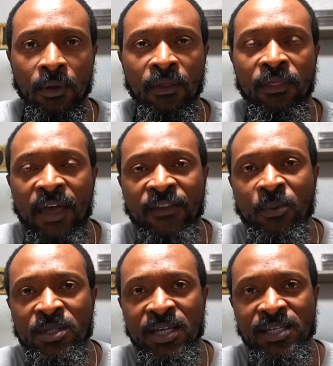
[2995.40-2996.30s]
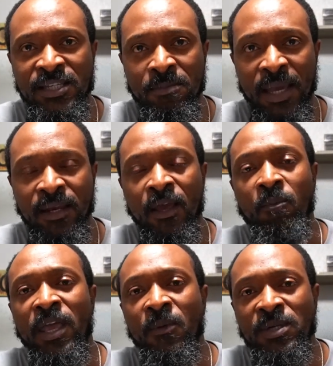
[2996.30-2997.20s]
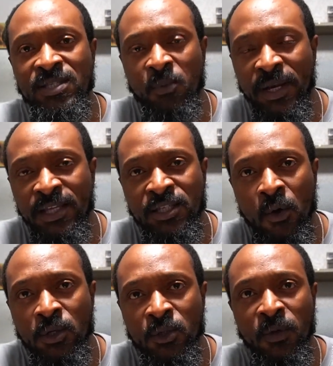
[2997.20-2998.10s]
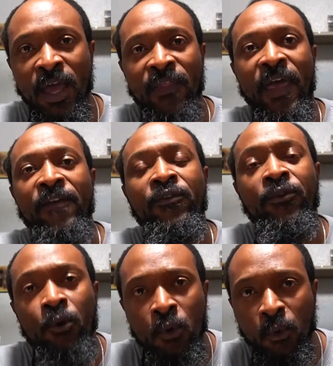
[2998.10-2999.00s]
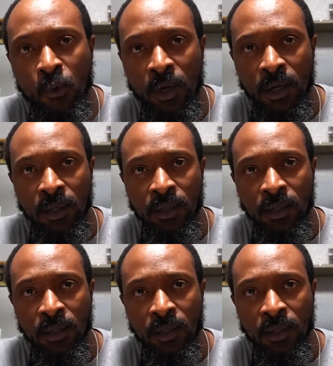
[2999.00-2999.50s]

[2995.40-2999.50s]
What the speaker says: That's what Jesus meant when he told you that you